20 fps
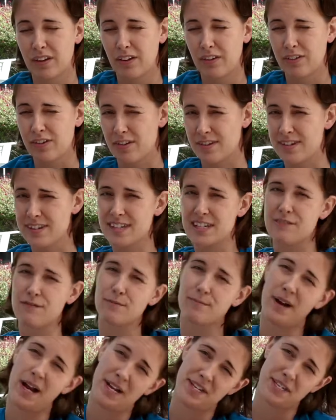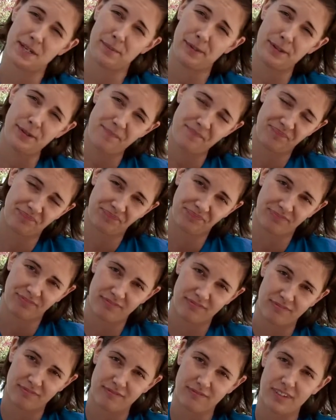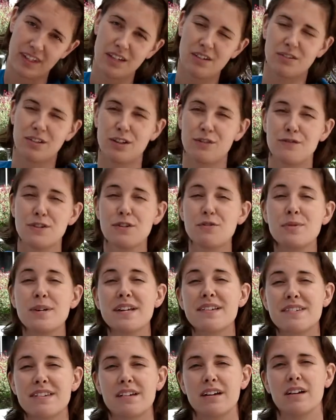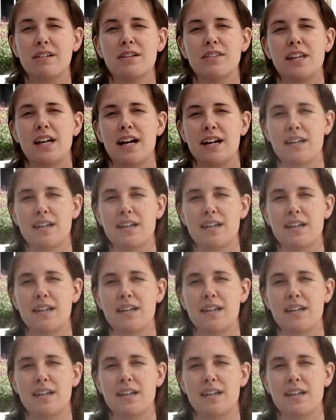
So is this even possible? Well, a few weeks ago at the